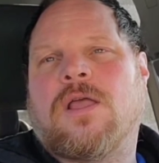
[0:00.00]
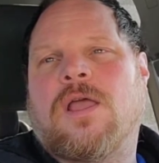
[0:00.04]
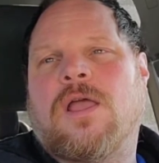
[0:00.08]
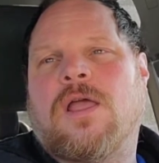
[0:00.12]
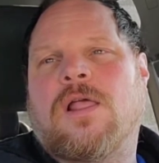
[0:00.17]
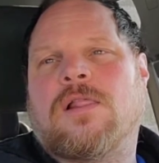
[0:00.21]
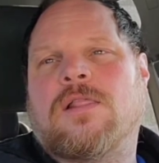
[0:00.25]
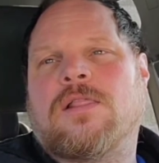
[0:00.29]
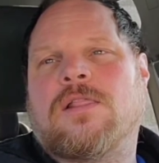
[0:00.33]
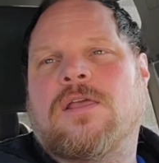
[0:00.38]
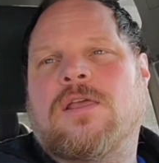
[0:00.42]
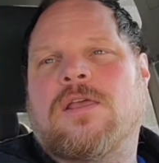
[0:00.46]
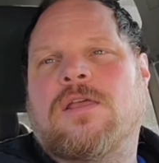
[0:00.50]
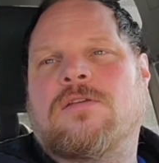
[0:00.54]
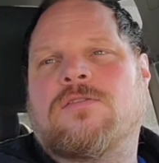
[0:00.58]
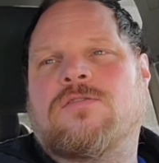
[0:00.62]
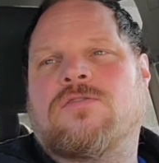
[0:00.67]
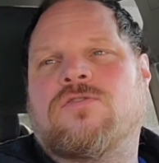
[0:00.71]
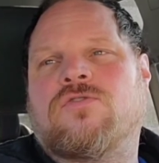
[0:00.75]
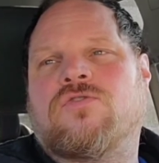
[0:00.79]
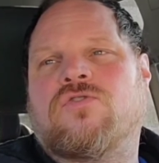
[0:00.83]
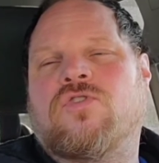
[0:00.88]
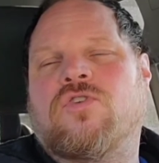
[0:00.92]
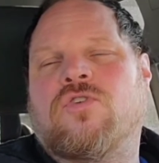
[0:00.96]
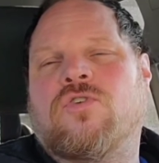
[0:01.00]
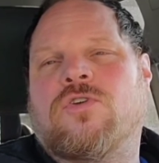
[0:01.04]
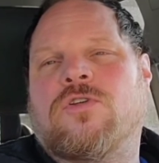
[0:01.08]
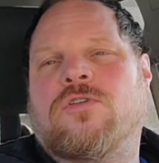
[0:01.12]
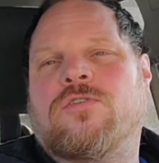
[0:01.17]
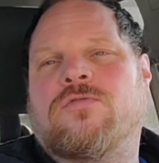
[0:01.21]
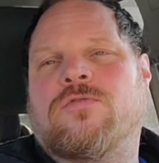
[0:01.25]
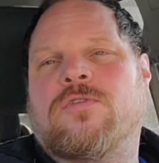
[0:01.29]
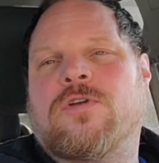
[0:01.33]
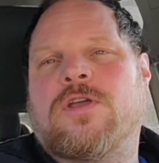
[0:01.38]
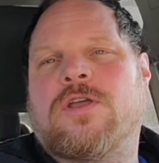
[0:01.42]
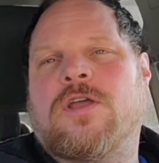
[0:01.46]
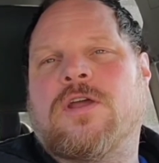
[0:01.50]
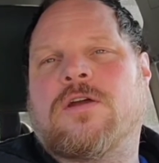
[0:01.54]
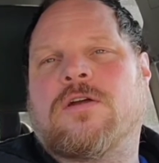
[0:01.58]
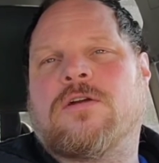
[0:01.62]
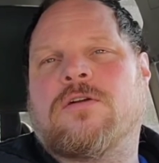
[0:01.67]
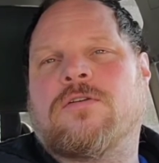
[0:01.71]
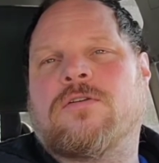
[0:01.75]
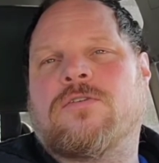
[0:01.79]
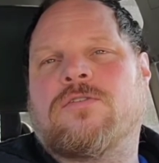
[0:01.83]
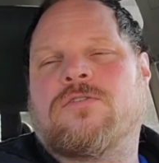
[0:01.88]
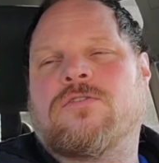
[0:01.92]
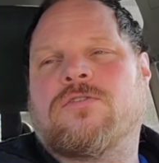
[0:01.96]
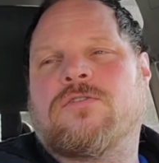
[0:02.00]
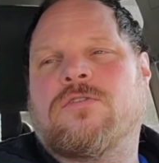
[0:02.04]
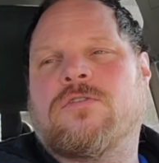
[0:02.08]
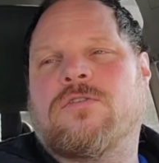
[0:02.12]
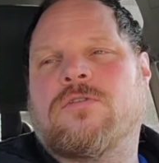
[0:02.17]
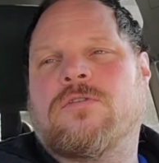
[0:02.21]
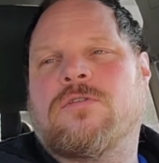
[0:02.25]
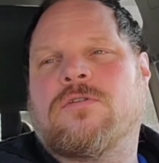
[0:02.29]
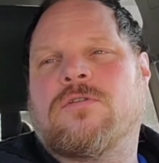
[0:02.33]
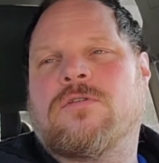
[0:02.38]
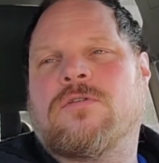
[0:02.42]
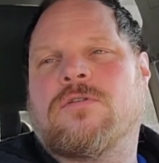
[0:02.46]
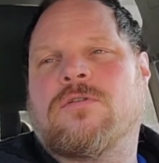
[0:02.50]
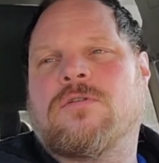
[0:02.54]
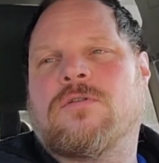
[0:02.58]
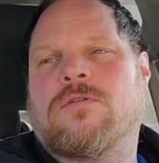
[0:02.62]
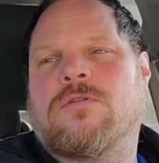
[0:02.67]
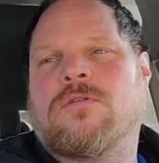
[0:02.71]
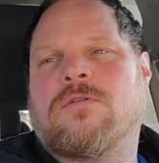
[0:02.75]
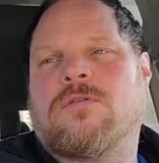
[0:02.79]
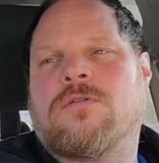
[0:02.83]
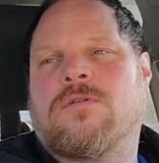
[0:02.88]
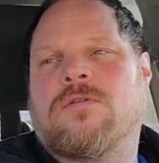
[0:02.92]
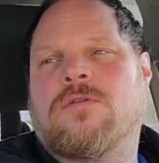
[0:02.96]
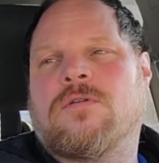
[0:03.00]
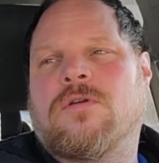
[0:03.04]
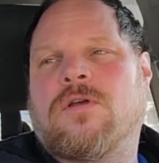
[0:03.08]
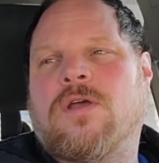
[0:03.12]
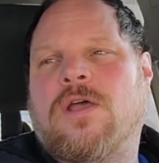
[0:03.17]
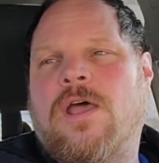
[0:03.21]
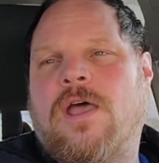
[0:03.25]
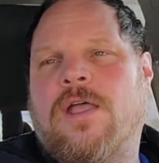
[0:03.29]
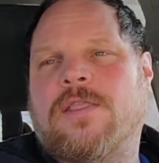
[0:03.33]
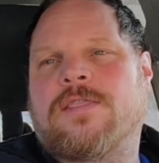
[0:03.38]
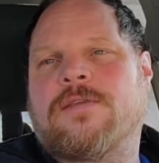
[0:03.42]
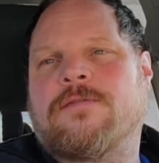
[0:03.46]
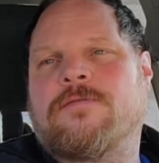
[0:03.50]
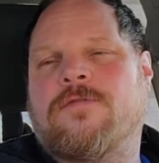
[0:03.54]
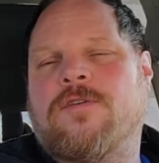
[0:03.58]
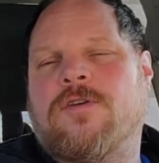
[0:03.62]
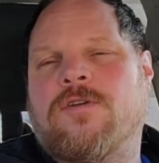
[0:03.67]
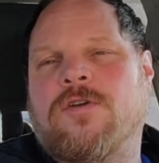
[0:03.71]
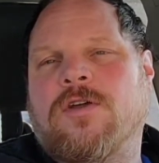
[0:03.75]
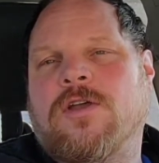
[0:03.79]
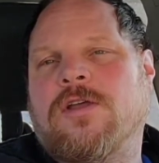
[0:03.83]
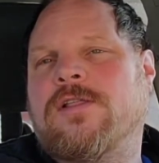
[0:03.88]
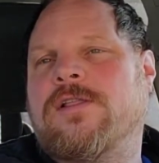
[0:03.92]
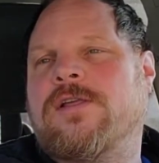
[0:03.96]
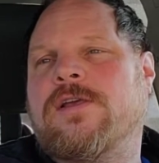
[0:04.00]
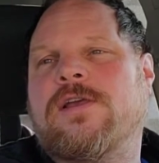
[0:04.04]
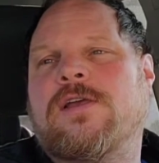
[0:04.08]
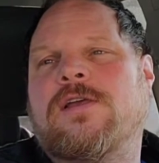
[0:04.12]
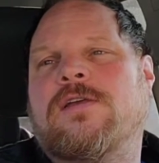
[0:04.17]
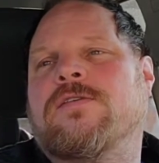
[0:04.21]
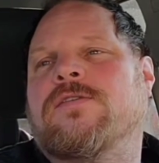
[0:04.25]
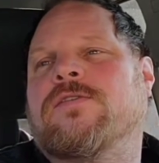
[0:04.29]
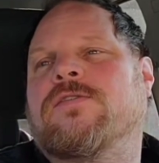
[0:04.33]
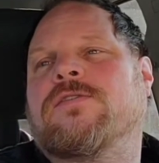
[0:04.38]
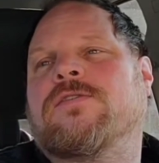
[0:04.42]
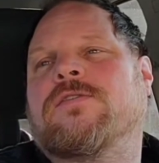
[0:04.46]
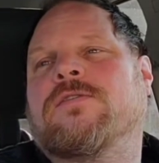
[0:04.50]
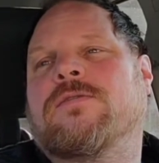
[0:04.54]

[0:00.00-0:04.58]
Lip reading: at least 2 to 3 years at the very least.